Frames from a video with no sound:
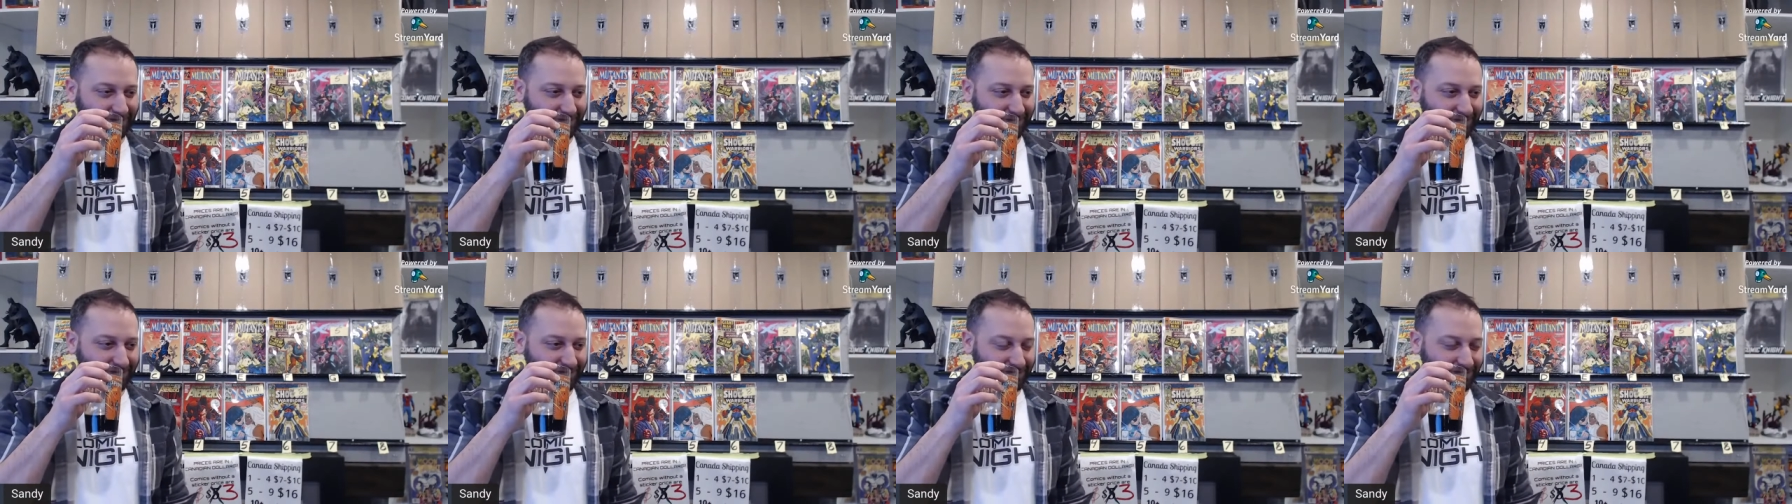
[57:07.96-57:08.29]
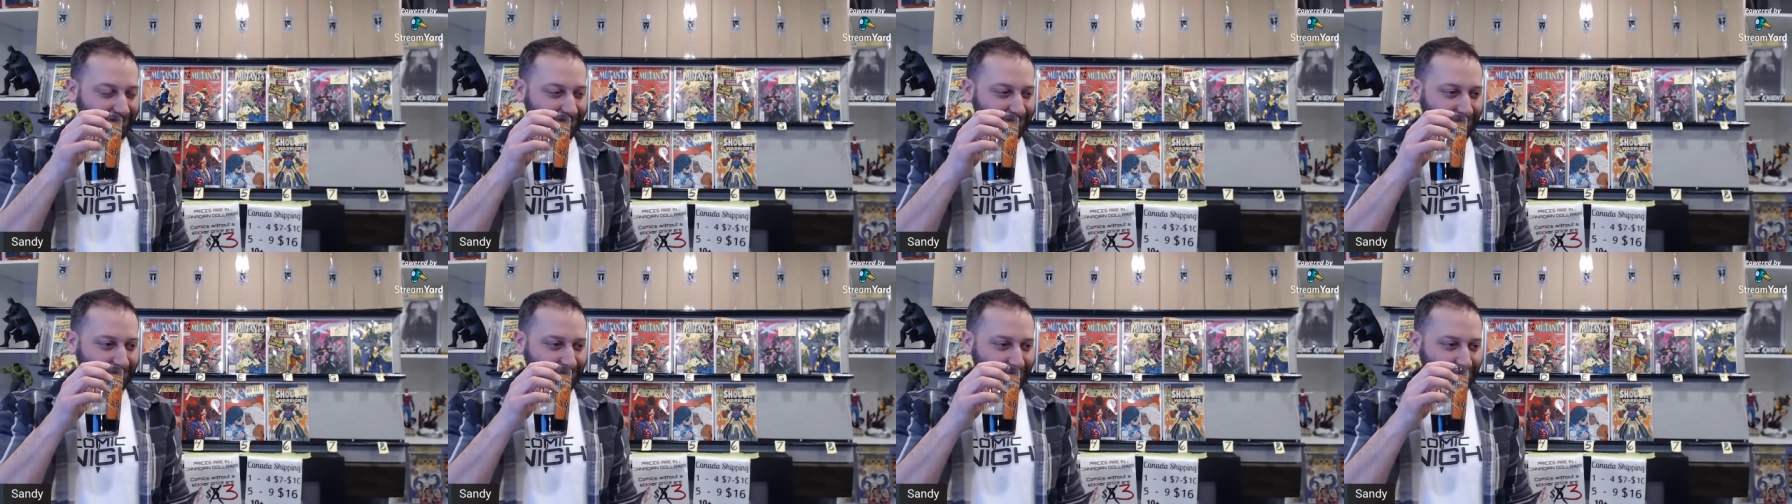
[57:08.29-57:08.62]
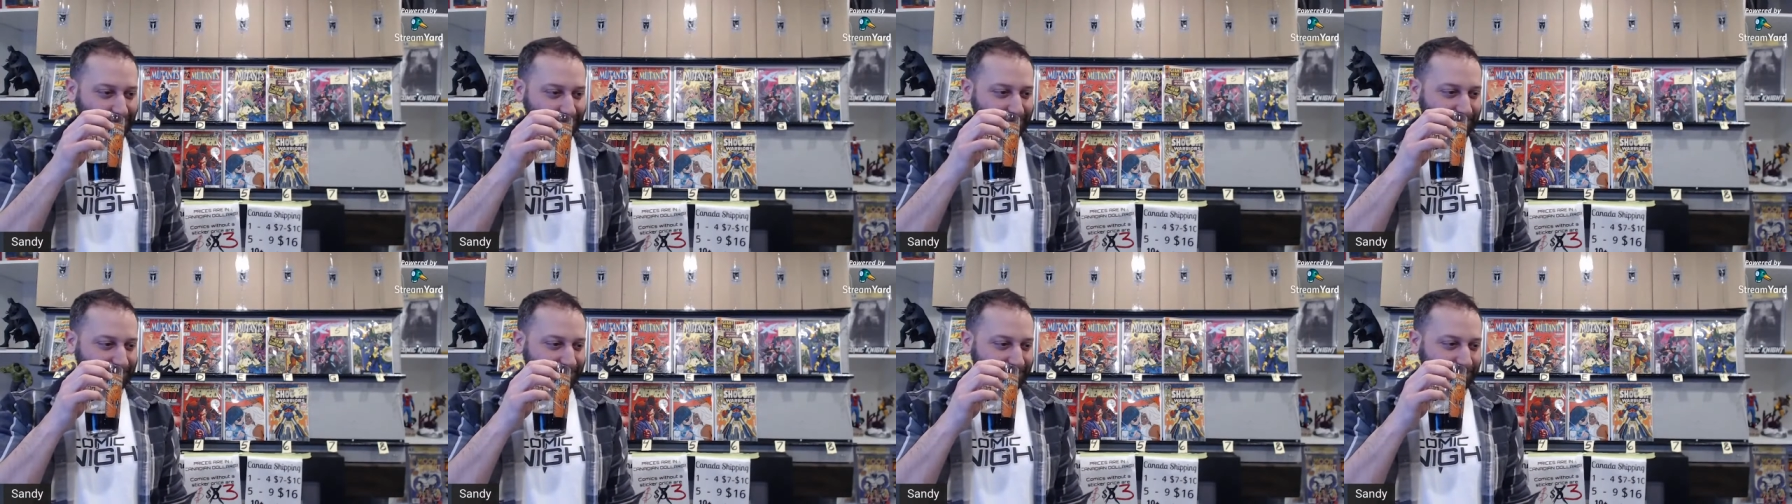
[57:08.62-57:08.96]
you gotta charge
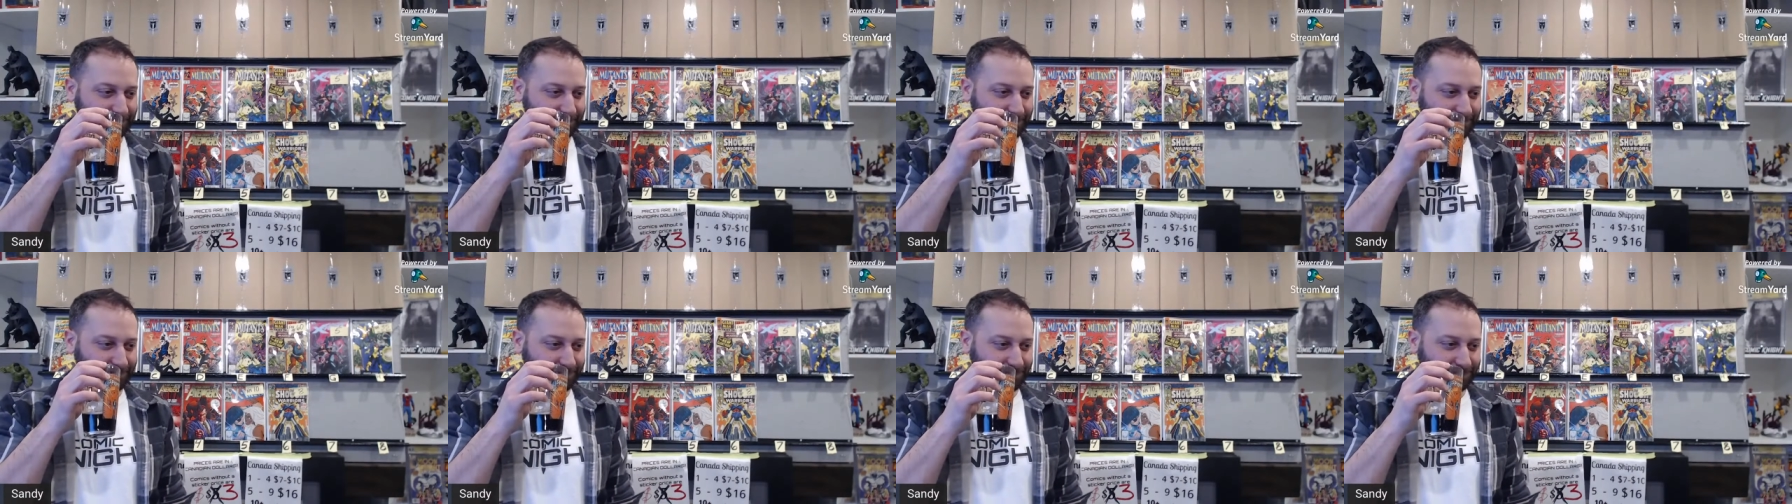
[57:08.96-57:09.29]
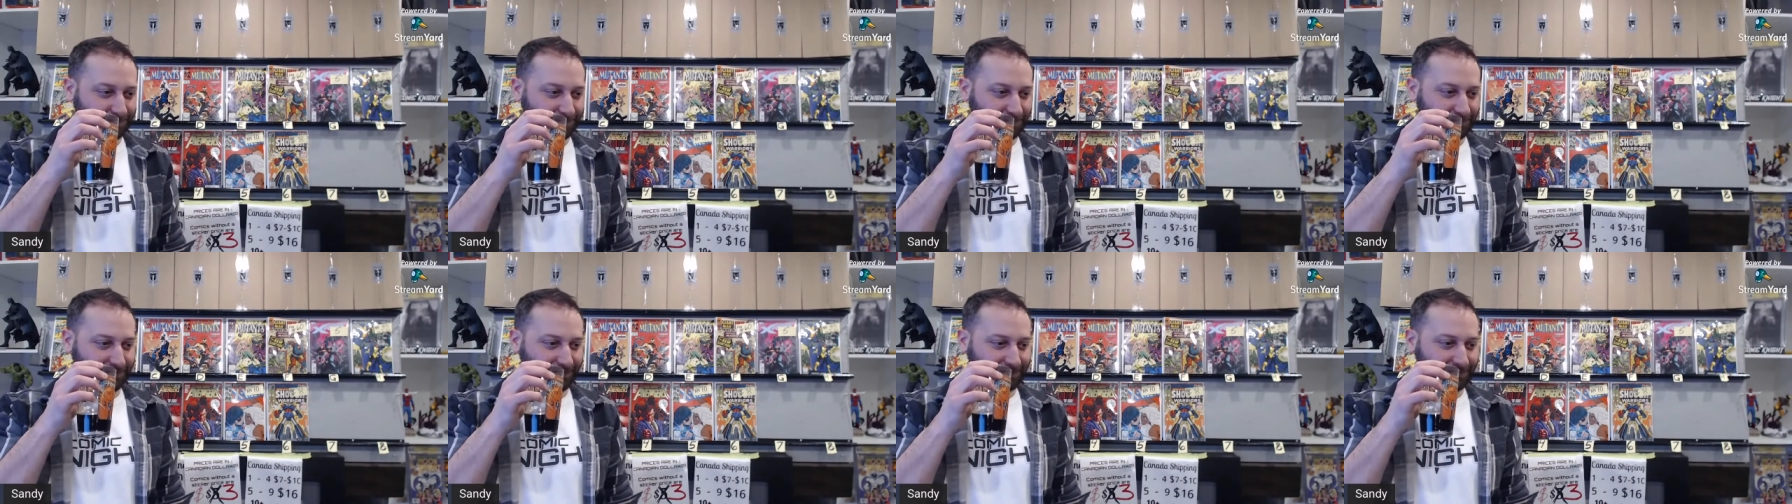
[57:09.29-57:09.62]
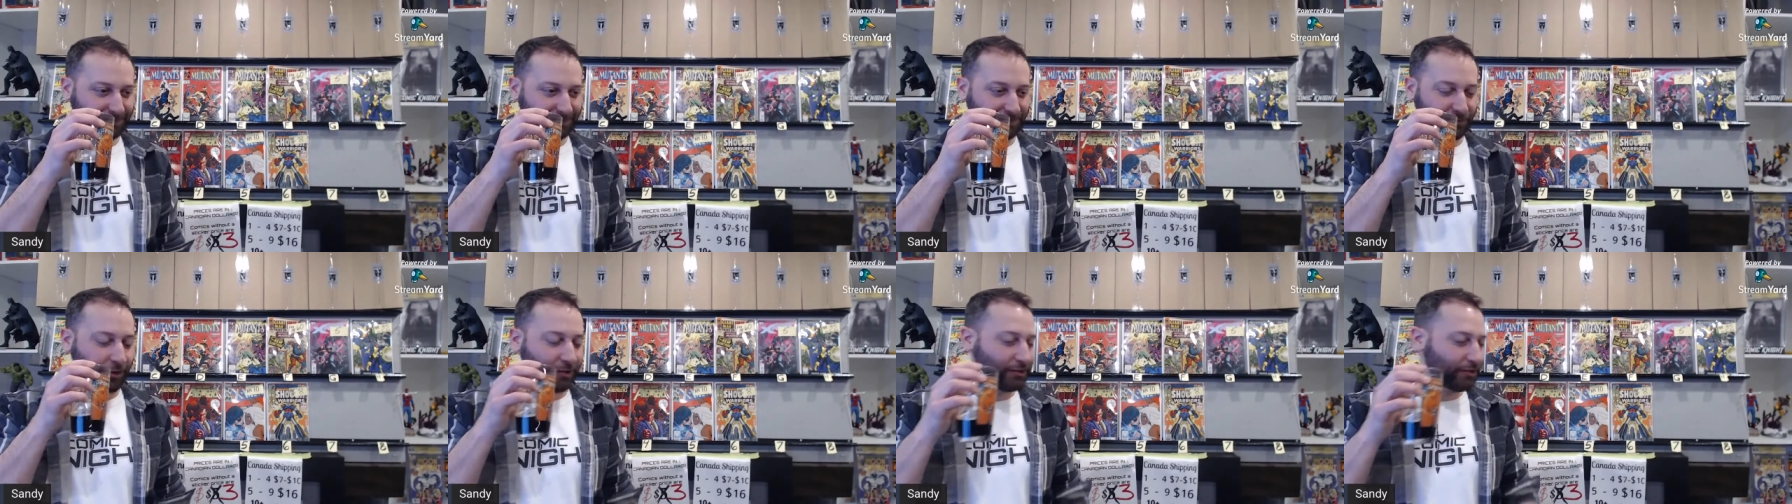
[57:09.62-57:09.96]
more than that. man.
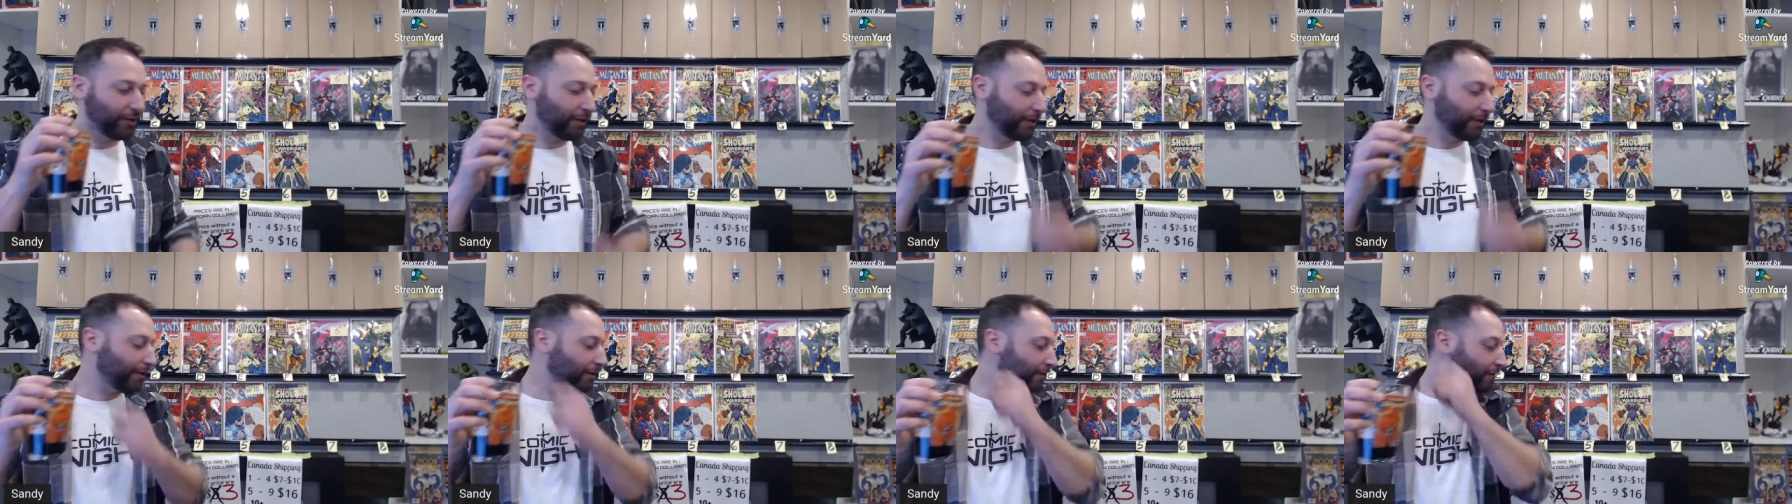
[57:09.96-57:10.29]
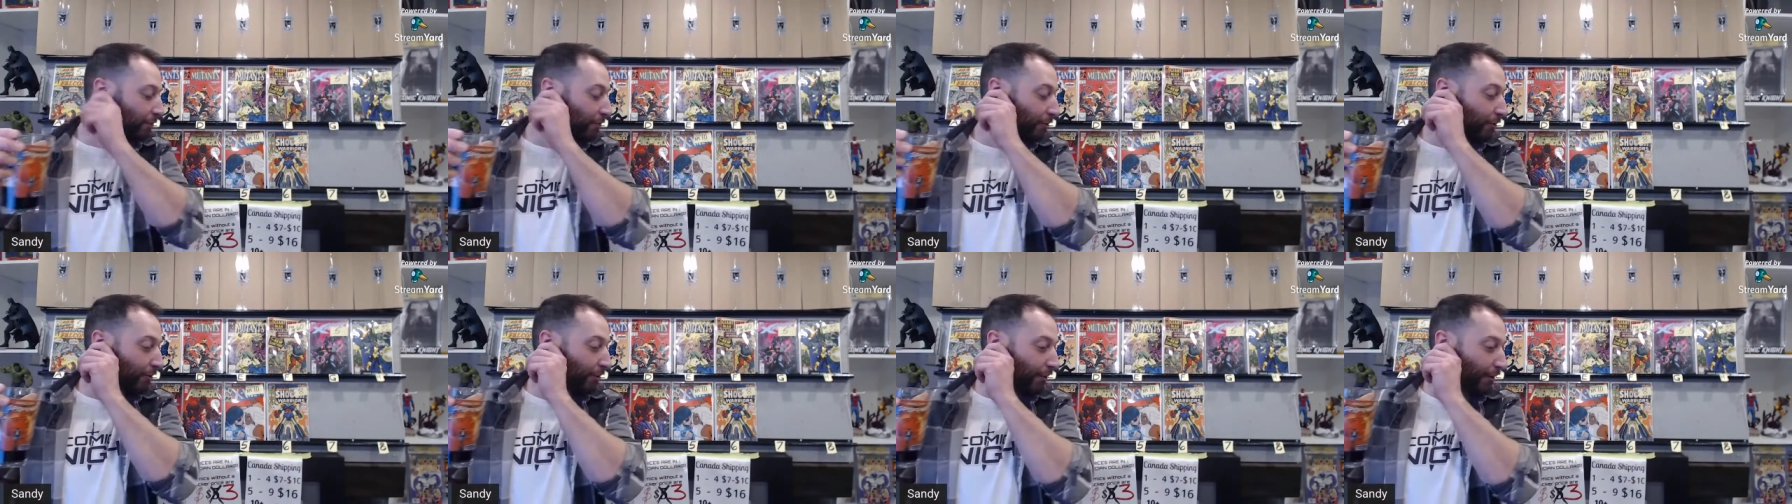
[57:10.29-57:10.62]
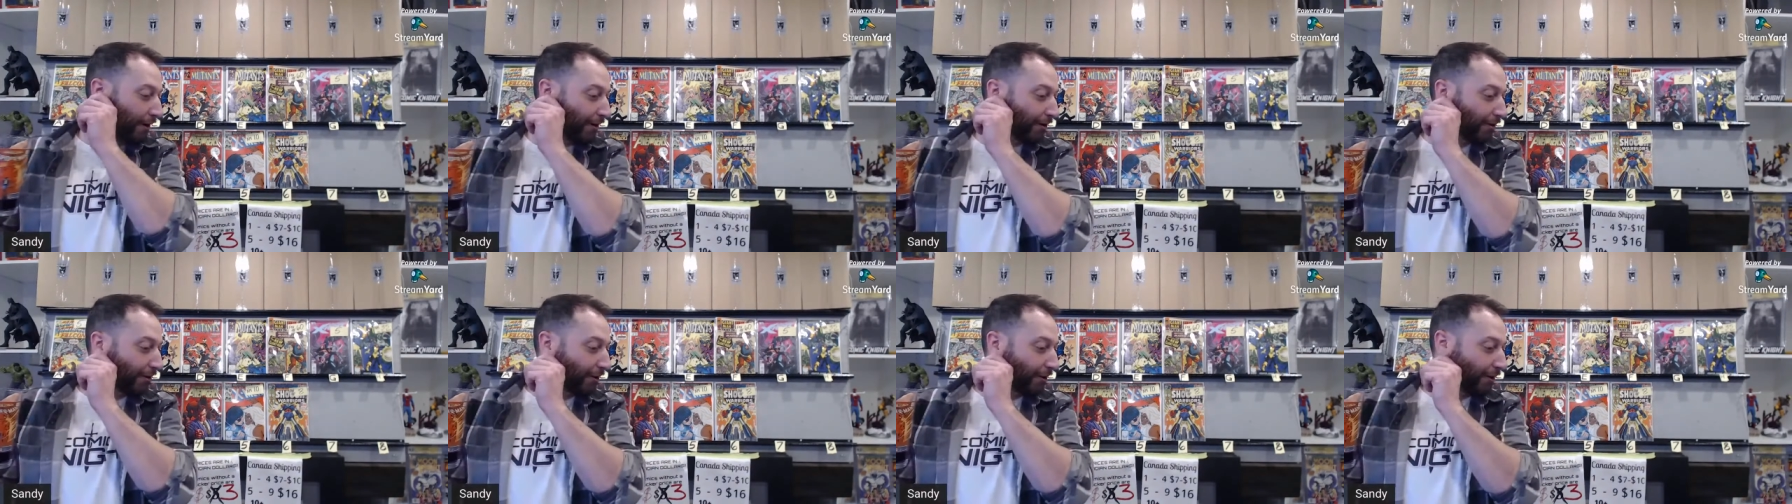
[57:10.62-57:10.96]
Roger, you gotta grow your
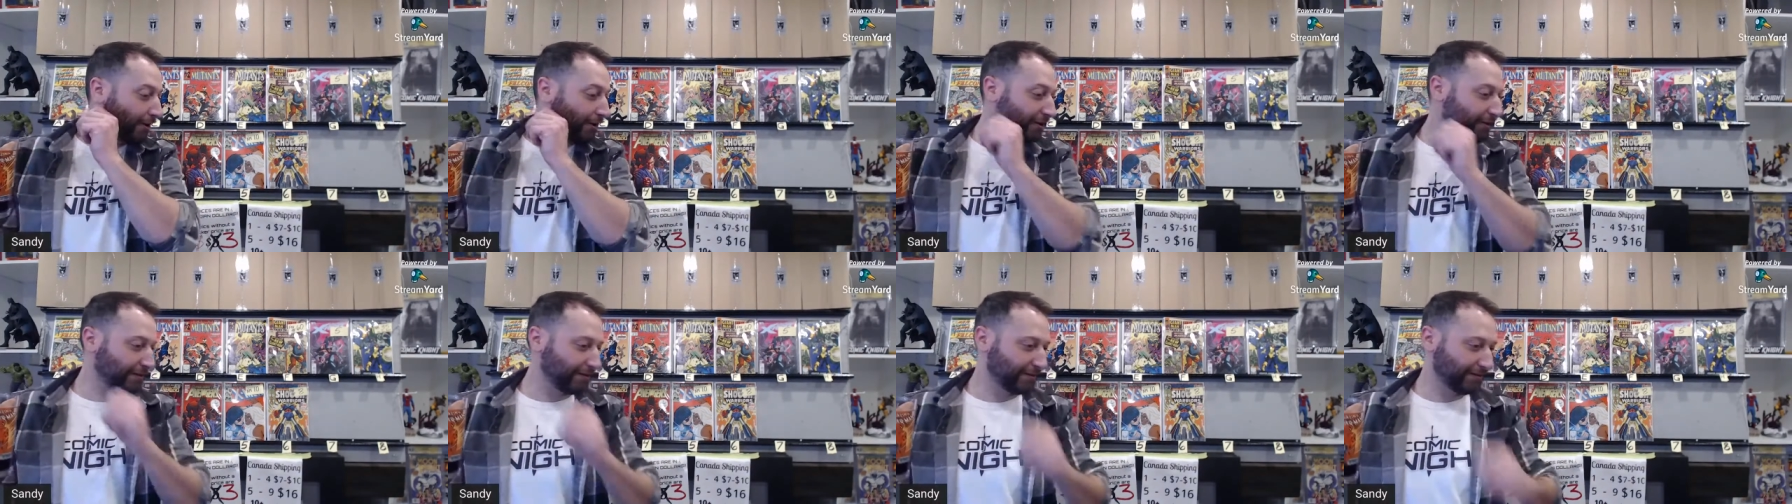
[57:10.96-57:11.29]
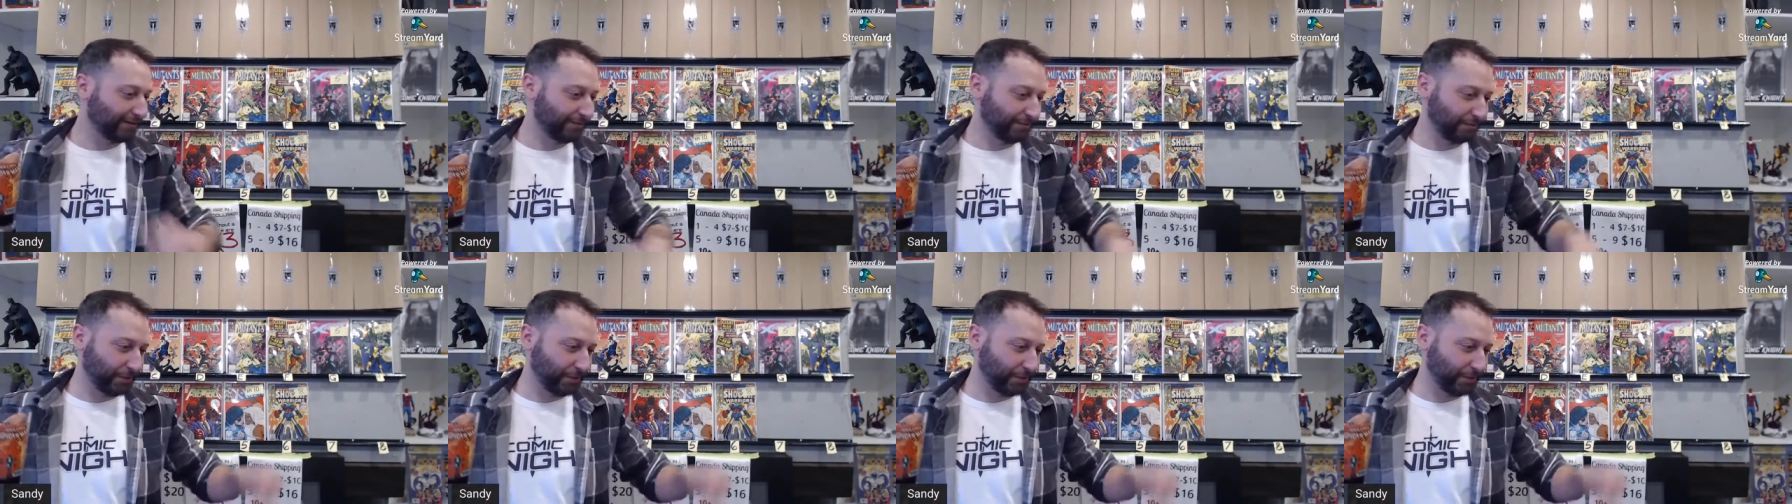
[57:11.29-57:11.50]
hair long.